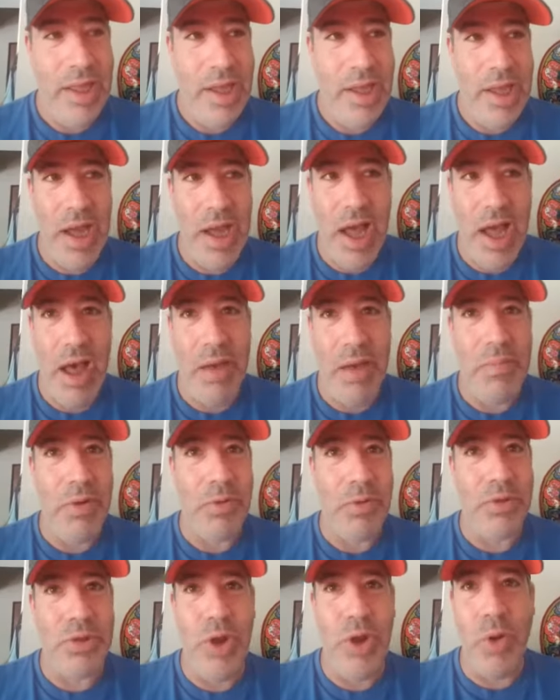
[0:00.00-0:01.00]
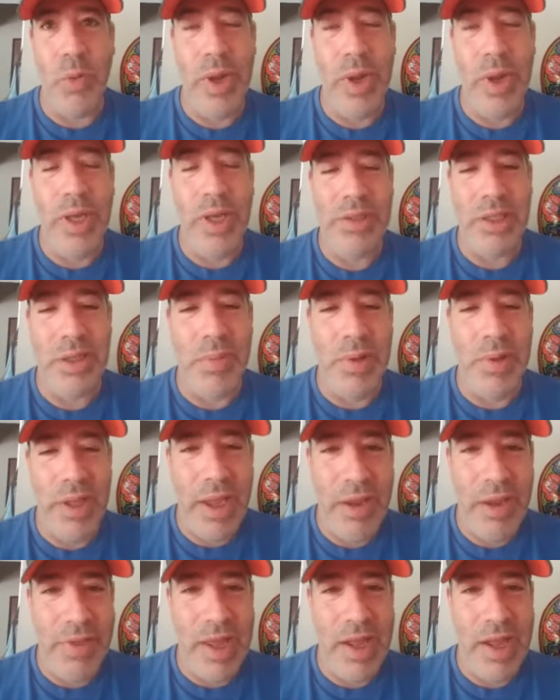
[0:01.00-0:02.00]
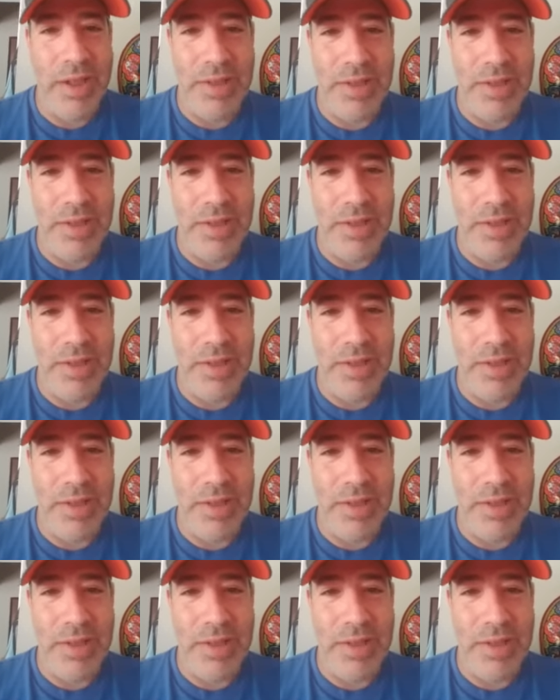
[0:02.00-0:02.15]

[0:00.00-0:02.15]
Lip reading: There's no reason to believe that,